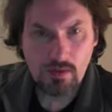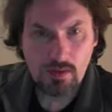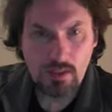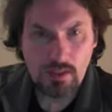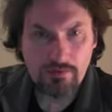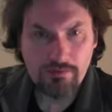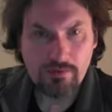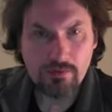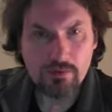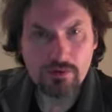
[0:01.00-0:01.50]

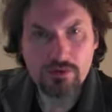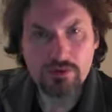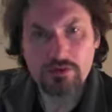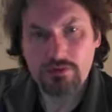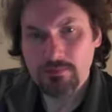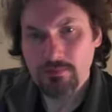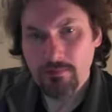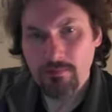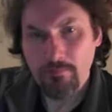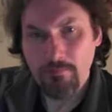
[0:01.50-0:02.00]
Hi folks.
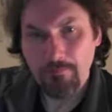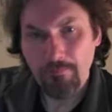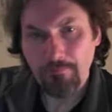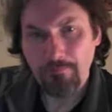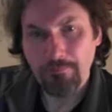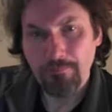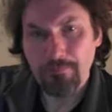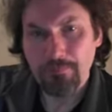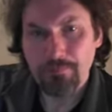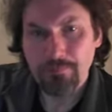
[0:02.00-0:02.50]

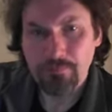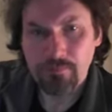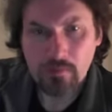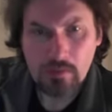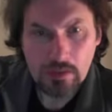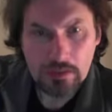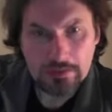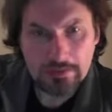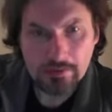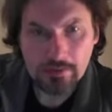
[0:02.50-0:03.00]

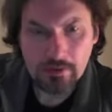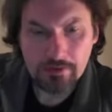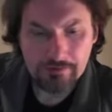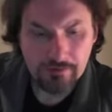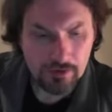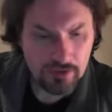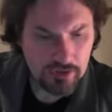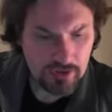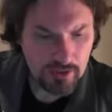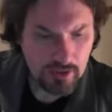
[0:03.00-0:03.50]

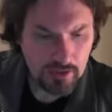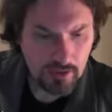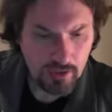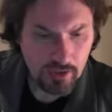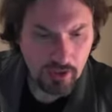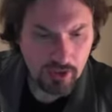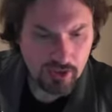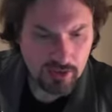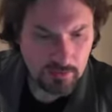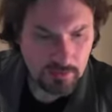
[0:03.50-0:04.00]
First, an
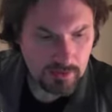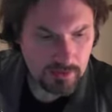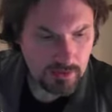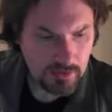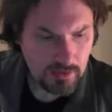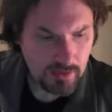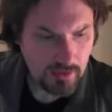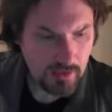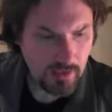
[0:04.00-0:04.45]
announcement.